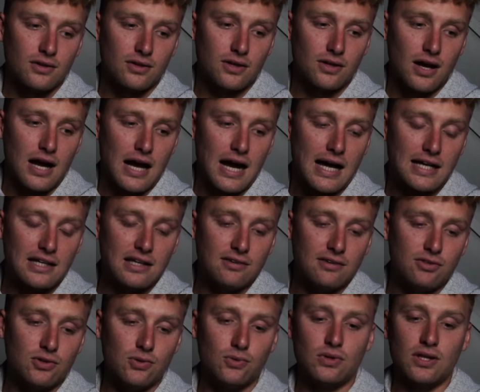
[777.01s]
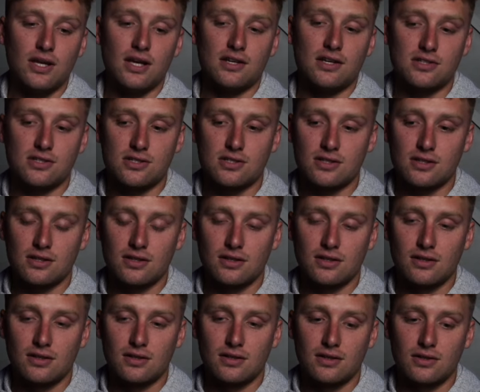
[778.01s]
I give you this,
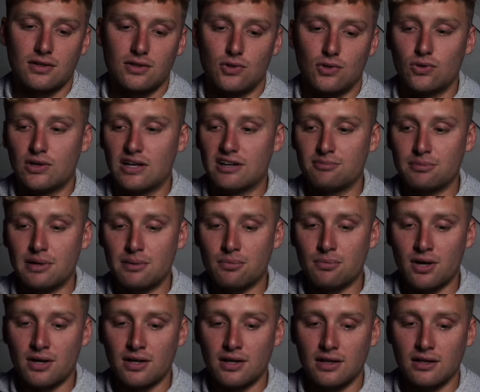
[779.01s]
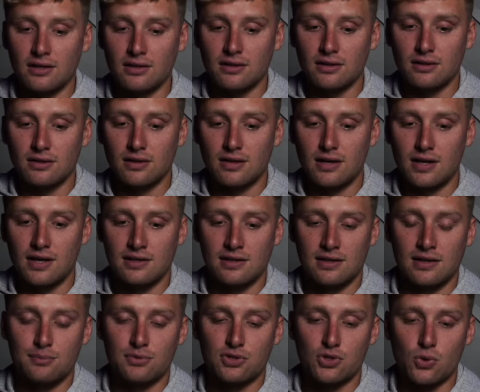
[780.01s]
you give me money, and
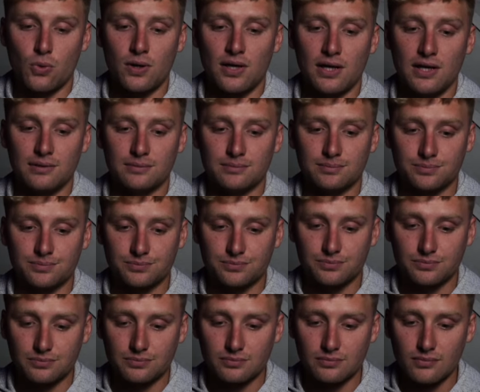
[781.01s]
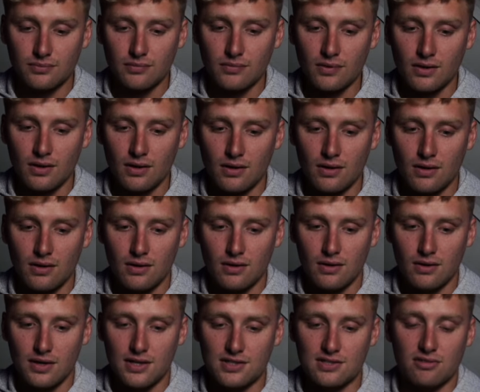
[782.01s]
in between
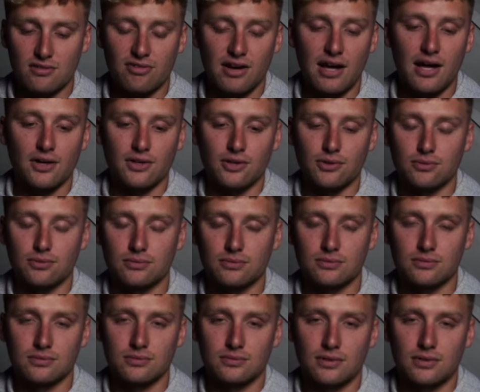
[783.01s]
is the value, I